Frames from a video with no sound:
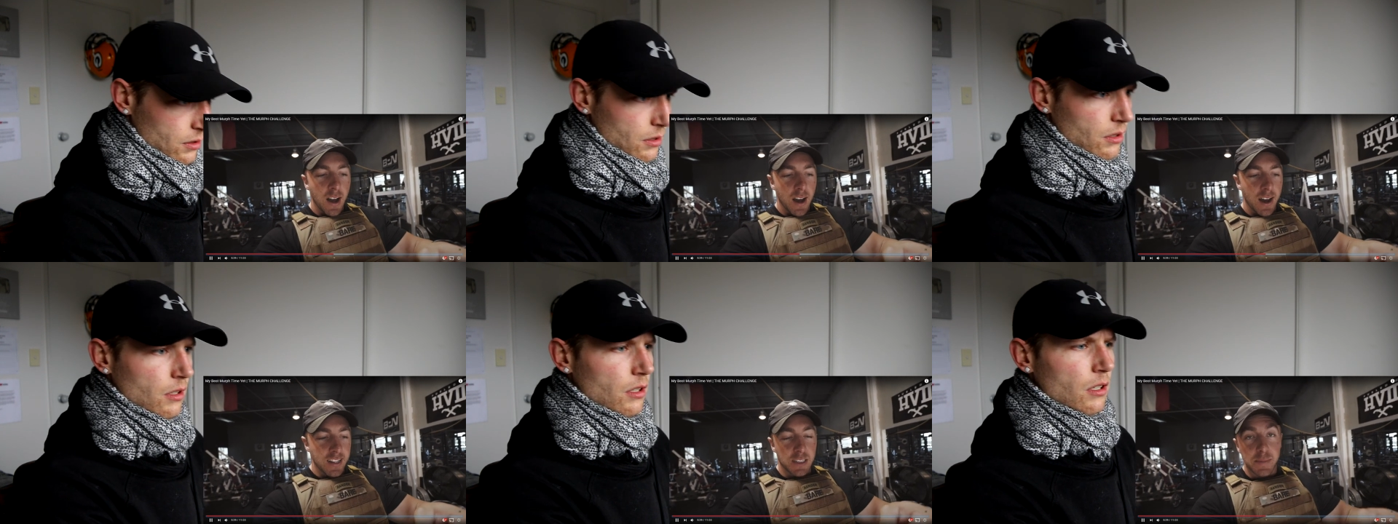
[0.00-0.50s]

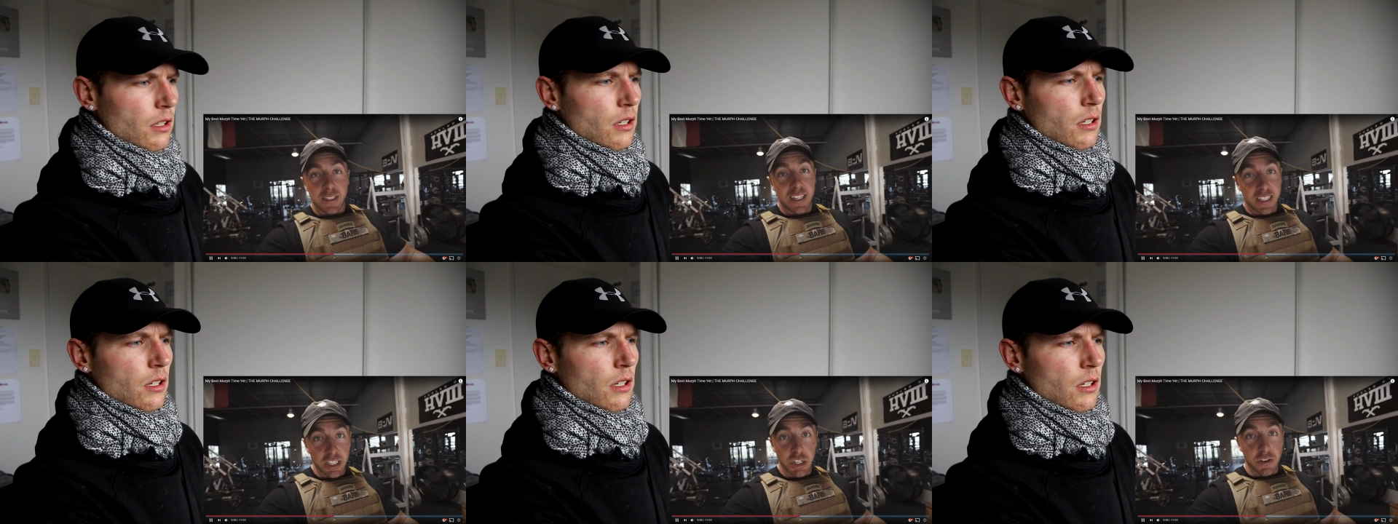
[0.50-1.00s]
Speaker 1: Uh, it's going to be
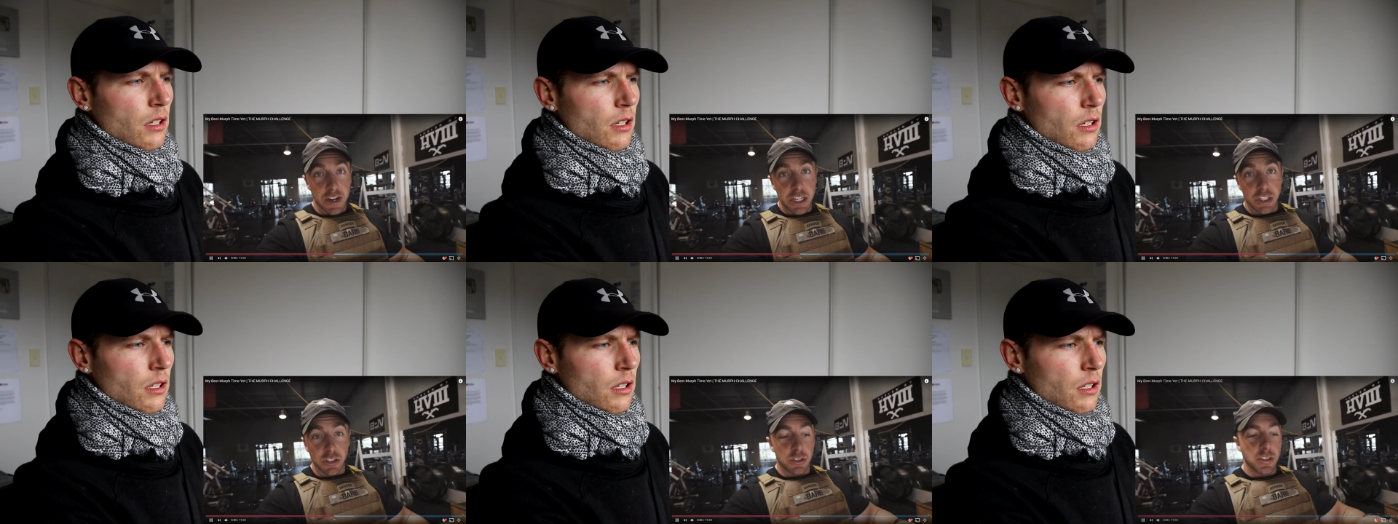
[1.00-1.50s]
six
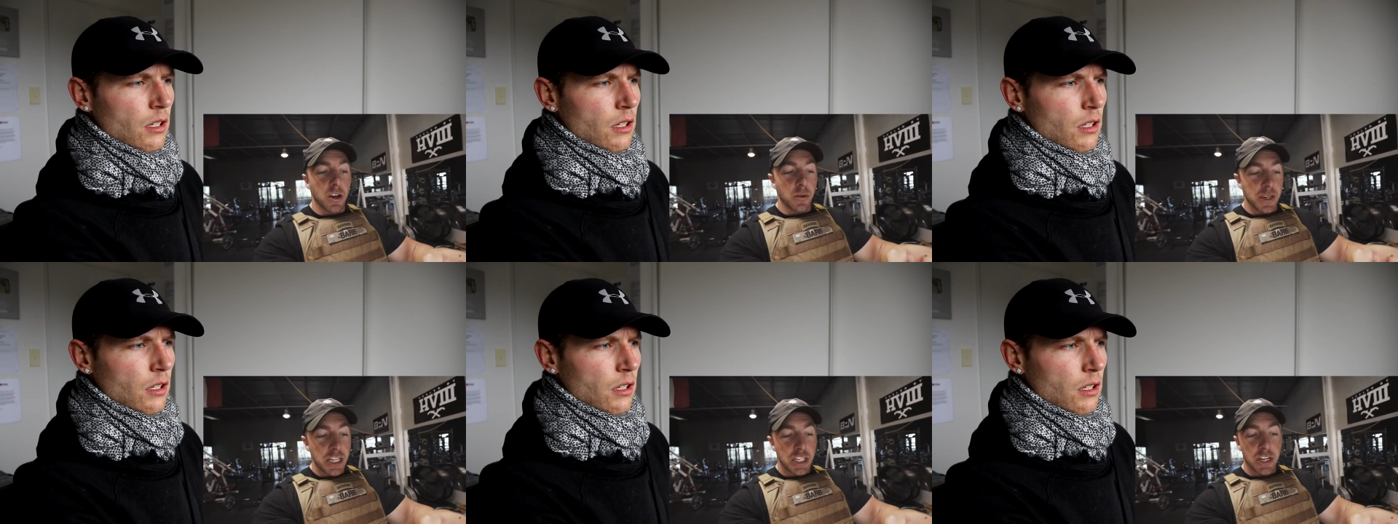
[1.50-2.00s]
iterations.
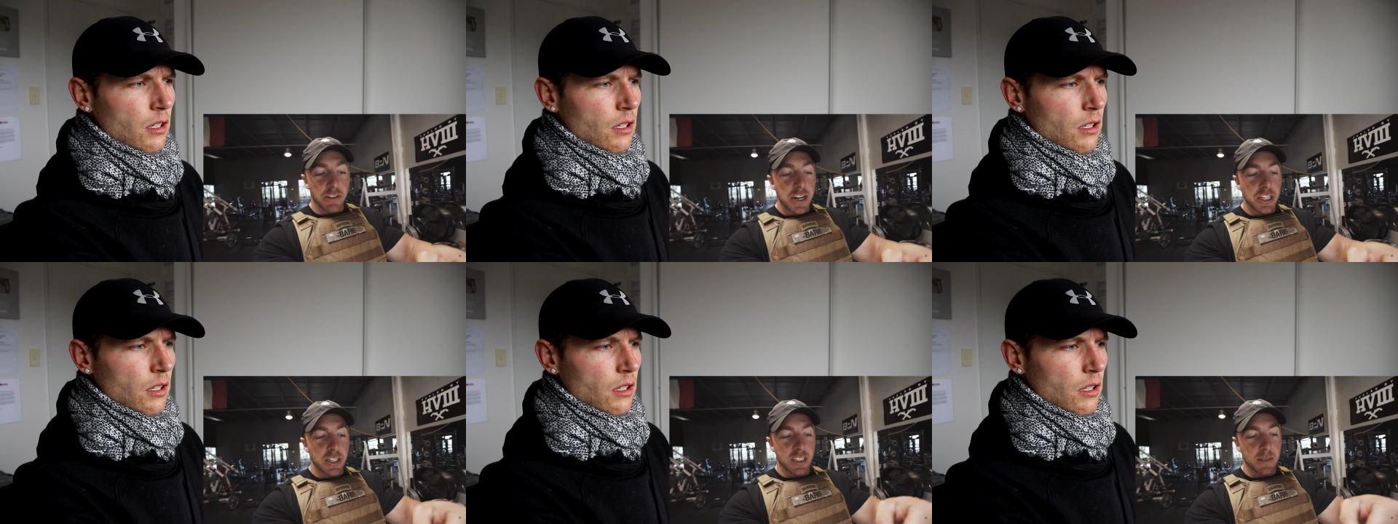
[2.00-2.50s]
So each
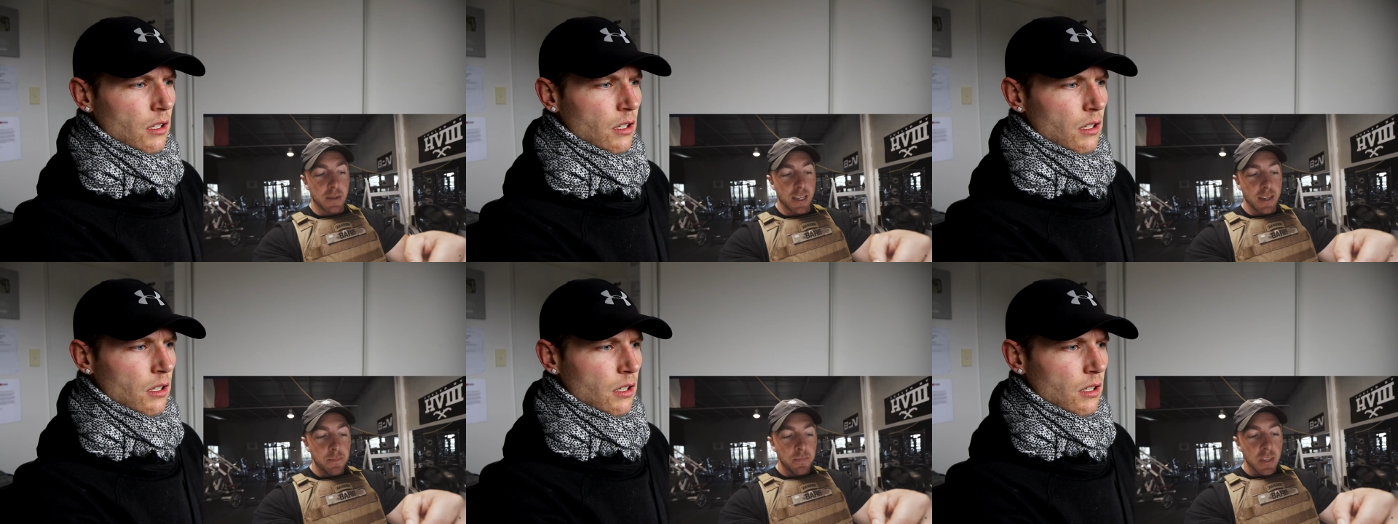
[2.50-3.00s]
iteration is going
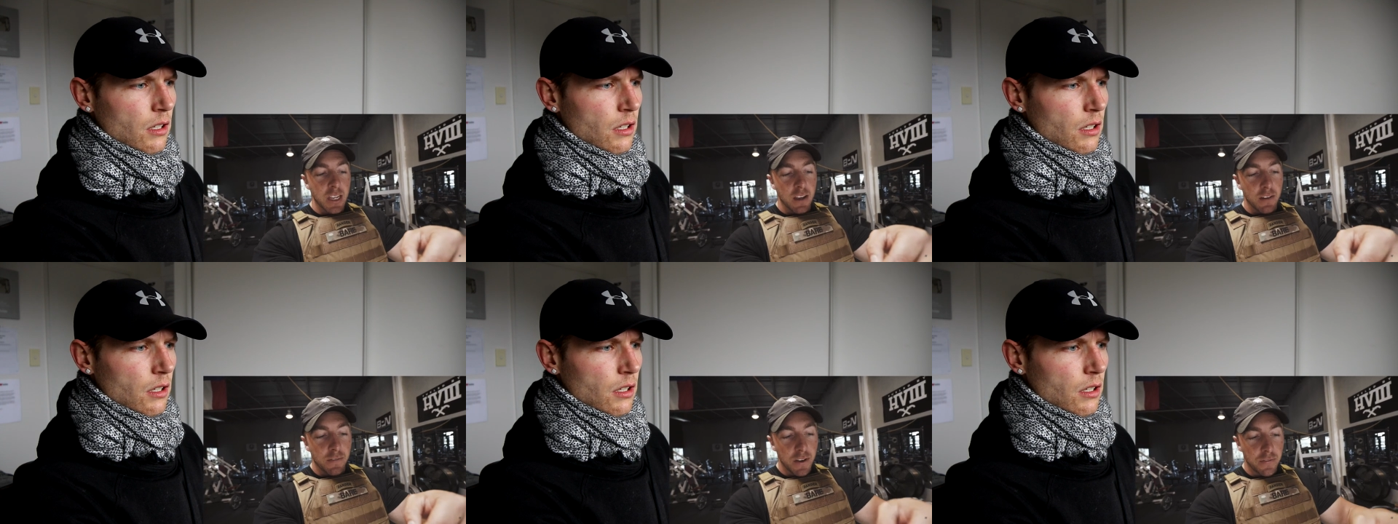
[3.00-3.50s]
to be
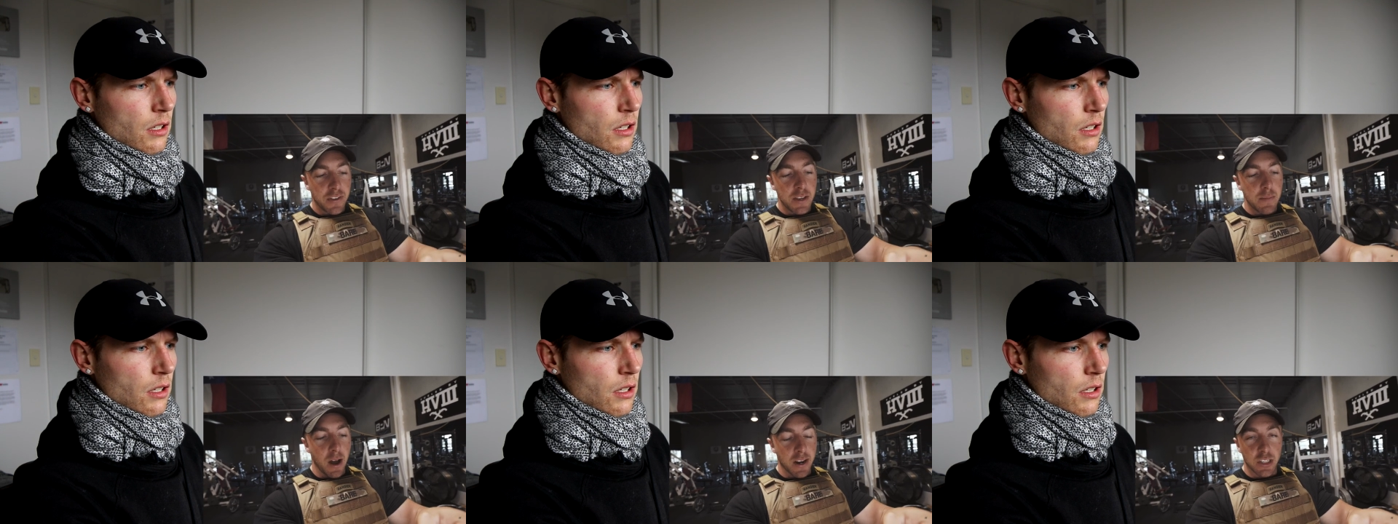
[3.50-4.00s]

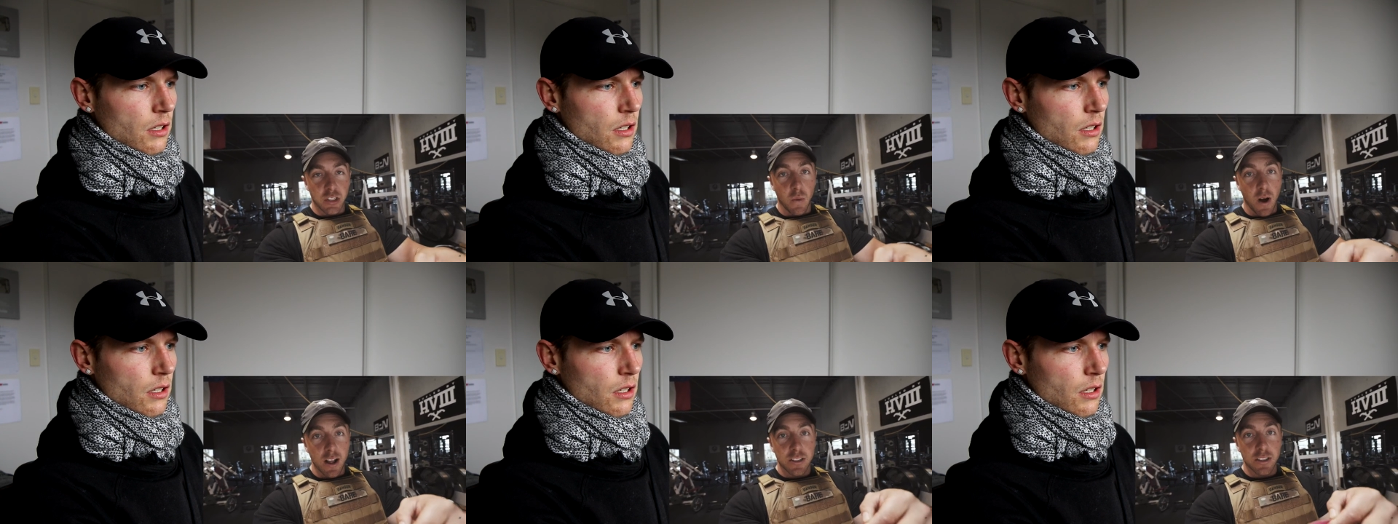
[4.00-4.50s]
fifty body
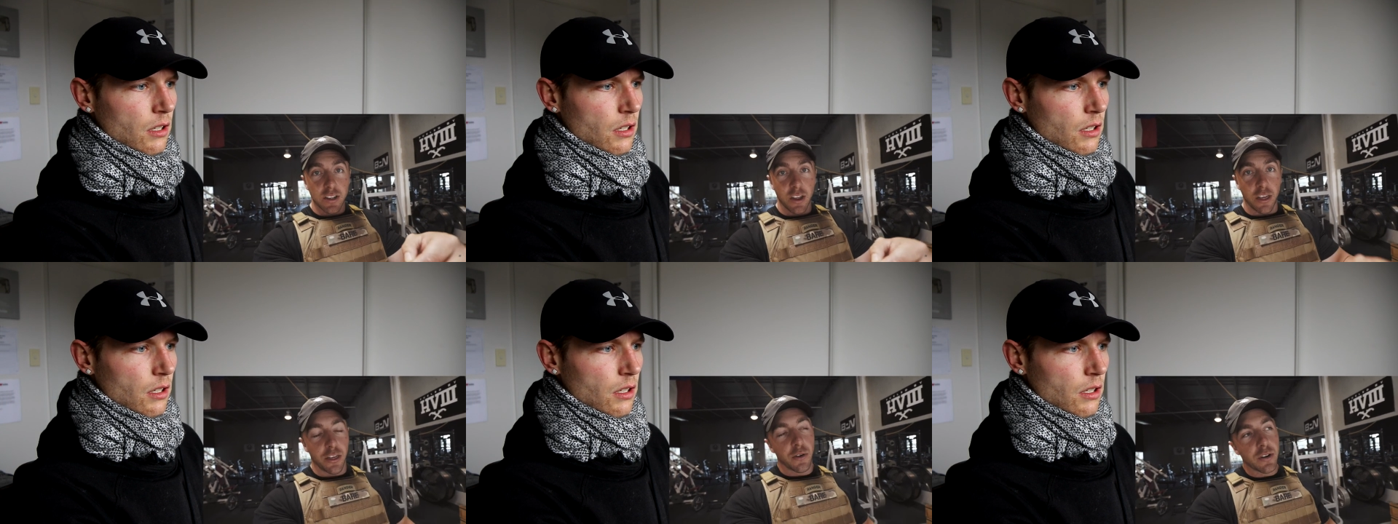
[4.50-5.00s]
squats,
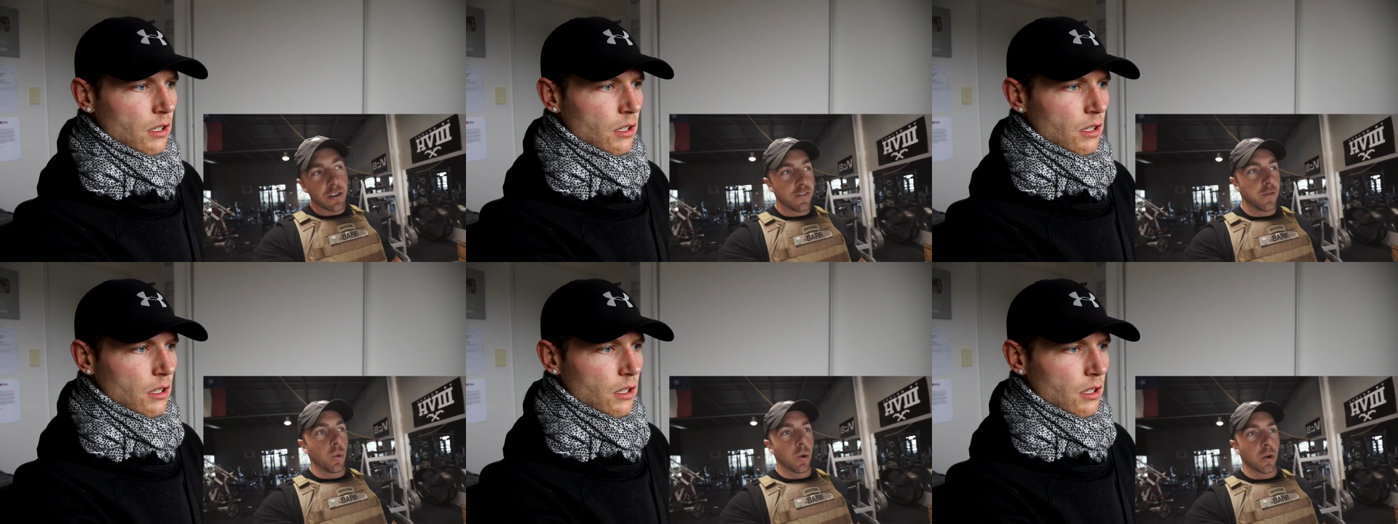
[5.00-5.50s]

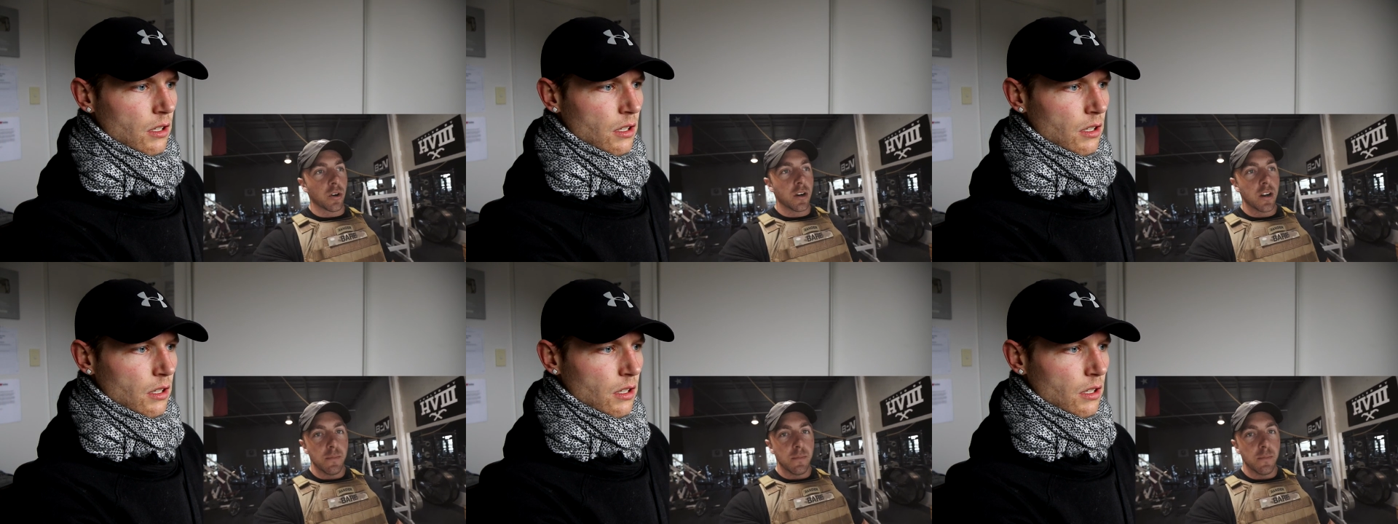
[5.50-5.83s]
thirty-four